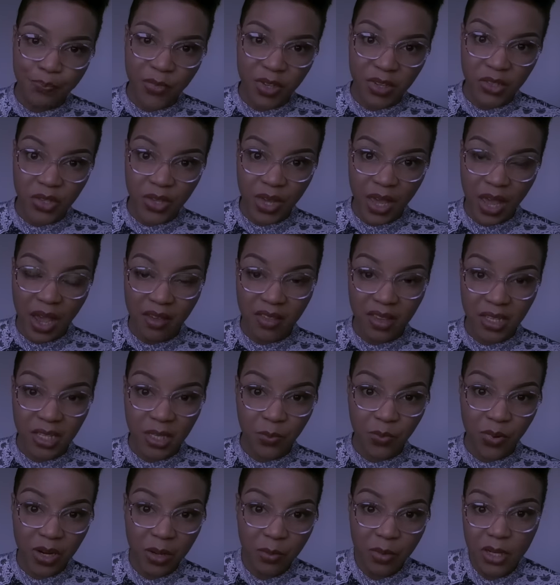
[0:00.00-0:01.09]
So yeah, this is
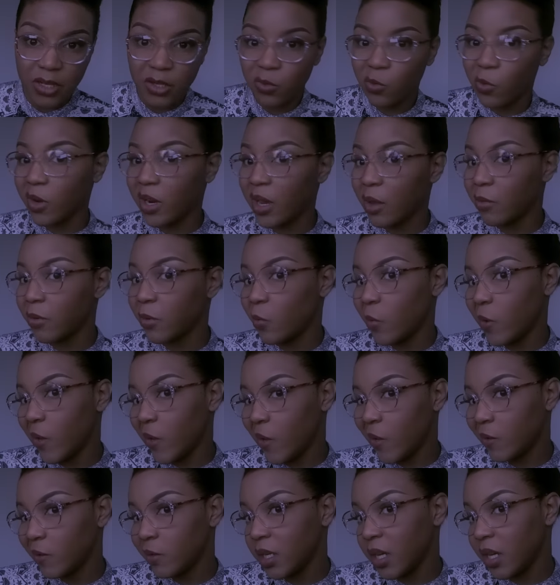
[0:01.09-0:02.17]
pretty much what I would
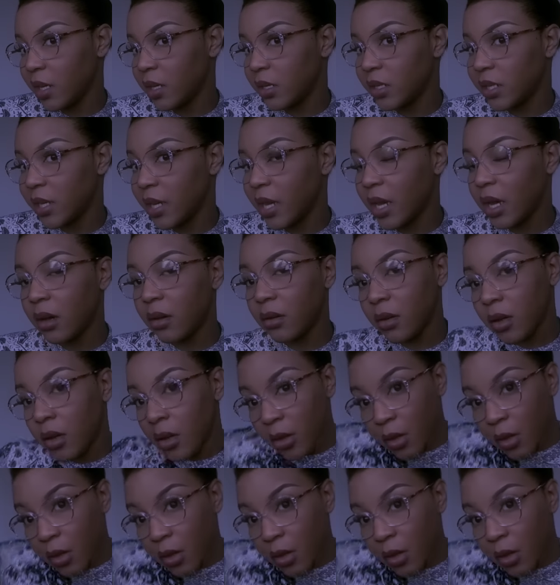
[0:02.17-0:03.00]
wear day in, day out.